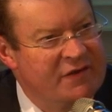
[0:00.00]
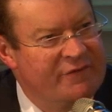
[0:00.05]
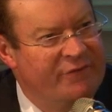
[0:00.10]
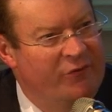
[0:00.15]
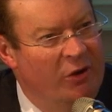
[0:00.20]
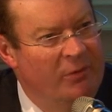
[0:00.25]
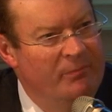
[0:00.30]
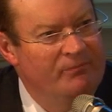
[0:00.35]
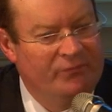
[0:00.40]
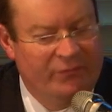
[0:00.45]
us
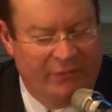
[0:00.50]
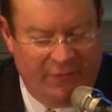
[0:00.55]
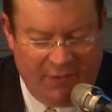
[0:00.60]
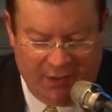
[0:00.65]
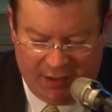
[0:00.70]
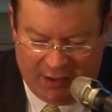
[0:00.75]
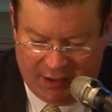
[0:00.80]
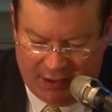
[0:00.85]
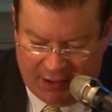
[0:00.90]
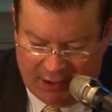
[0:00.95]
from
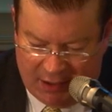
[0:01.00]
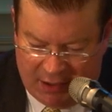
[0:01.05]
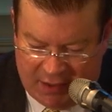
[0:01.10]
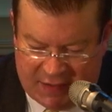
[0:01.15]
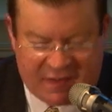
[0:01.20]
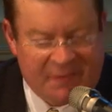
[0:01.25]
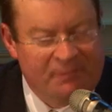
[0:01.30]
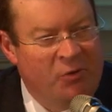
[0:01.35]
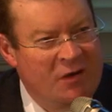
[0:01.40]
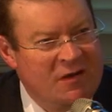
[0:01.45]

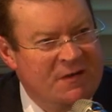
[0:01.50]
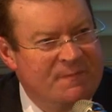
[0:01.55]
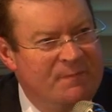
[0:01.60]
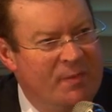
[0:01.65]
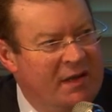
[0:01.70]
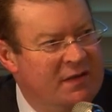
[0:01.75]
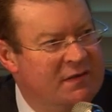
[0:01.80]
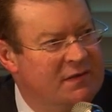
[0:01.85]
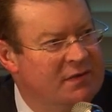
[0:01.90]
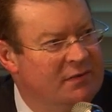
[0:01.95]
is the
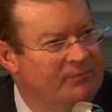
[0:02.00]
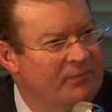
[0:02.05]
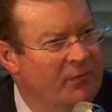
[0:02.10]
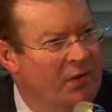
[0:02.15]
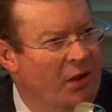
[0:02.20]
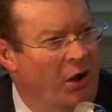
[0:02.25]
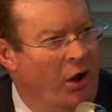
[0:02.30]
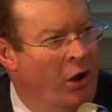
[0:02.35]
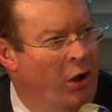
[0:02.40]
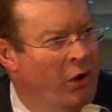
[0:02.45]
prospect
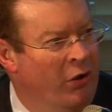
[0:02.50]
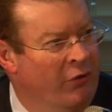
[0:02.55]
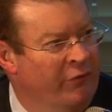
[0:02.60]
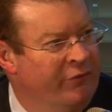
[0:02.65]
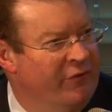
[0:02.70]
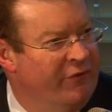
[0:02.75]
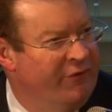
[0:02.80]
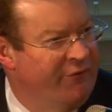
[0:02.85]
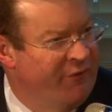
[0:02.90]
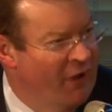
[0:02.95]

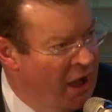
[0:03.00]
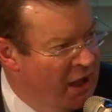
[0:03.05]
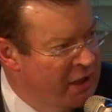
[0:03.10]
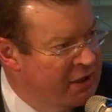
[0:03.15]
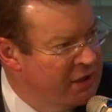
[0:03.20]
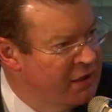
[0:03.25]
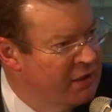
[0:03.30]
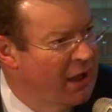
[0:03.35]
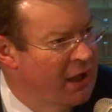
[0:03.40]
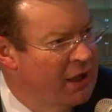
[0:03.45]
of
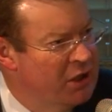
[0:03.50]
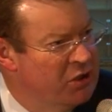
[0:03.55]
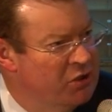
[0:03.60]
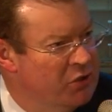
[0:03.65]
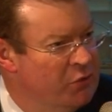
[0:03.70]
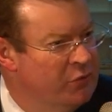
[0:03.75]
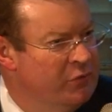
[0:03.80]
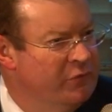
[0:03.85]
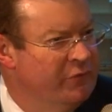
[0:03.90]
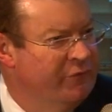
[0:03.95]
finding a
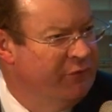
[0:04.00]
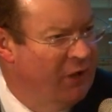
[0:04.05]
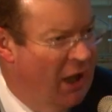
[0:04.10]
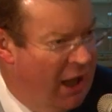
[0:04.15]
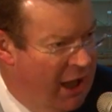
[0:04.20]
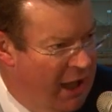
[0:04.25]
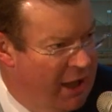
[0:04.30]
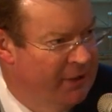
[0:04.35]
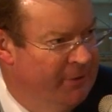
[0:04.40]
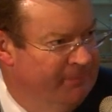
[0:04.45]
new
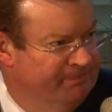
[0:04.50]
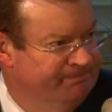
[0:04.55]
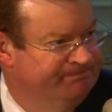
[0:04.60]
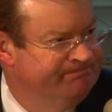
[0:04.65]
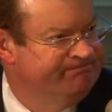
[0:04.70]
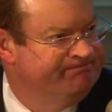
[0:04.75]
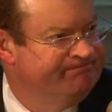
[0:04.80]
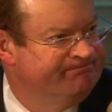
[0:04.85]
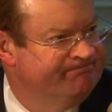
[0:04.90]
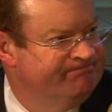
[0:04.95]
flag.
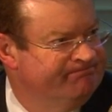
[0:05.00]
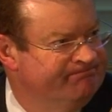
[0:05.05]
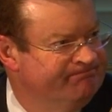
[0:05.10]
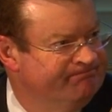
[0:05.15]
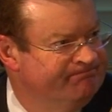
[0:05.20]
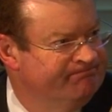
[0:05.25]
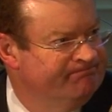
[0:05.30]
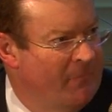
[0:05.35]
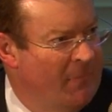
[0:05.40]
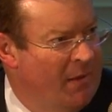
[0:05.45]

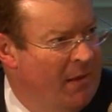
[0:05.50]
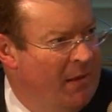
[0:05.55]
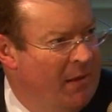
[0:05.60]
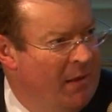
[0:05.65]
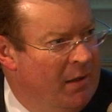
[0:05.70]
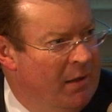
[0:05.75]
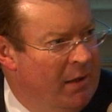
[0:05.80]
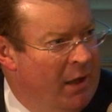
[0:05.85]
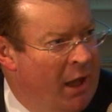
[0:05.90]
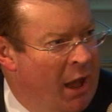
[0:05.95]

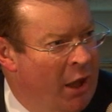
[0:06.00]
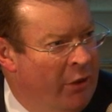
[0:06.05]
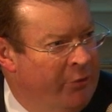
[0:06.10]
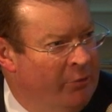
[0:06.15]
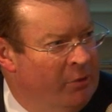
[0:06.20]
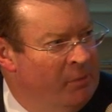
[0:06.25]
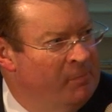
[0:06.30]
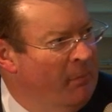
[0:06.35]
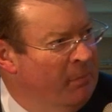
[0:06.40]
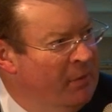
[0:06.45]
Now, the
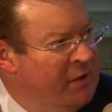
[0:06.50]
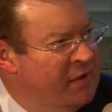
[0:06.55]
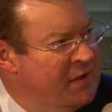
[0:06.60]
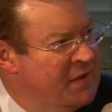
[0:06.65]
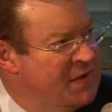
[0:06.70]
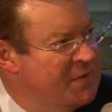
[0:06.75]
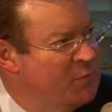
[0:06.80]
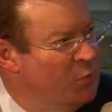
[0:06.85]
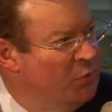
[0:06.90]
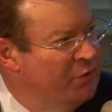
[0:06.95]

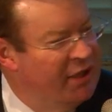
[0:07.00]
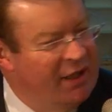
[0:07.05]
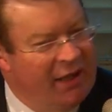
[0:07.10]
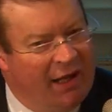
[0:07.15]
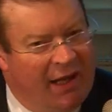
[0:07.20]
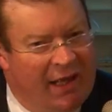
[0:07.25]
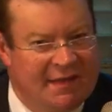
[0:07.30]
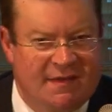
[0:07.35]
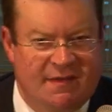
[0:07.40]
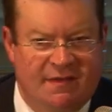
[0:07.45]
Republicans will tell
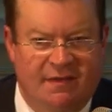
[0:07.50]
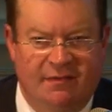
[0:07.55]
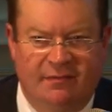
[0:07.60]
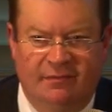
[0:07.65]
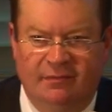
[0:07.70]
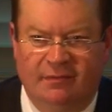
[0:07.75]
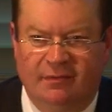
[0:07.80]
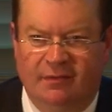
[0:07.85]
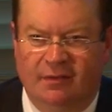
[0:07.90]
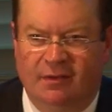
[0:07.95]
us
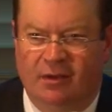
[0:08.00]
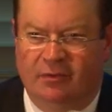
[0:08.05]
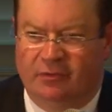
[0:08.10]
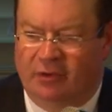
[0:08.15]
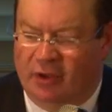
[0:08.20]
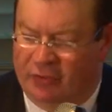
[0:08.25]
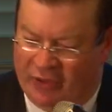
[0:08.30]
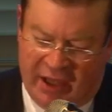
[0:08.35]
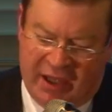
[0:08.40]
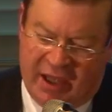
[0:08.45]

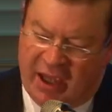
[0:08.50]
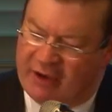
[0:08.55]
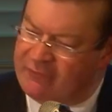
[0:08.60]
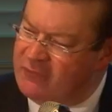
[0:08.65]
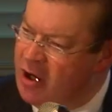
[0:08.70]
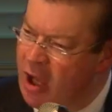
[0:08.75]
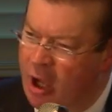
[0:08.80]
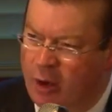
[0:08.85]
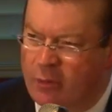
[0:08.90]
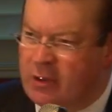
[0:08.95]
that they have
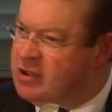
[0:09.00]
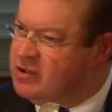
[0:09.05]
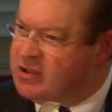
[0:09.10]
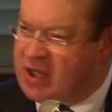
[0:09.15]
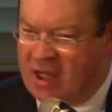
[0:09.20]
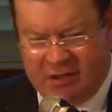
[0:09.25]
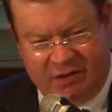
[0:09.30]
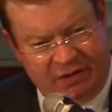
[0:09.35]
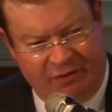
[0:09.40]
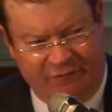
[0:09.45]
no
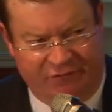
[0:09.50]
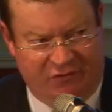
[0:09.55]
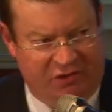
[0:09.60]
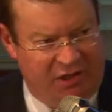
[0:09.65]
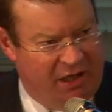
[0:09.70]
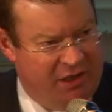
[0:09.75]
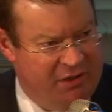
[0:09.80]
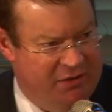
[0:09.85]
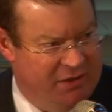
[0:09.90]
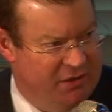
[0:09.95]
intention of
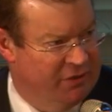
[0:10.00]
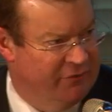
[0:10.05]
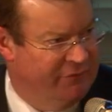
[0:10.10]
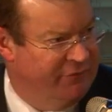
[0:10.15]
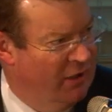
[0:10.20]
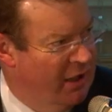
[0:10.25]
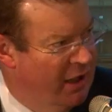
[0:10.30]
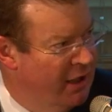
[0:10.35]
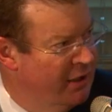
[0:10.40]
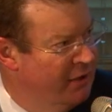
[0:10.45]
changing the
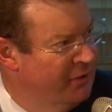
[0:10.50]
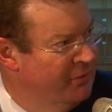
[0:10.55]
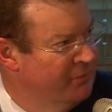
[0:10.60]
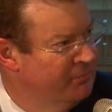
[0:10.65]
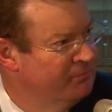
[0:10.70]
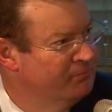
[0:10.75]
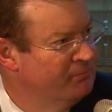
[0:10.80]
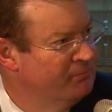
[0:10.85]
flag.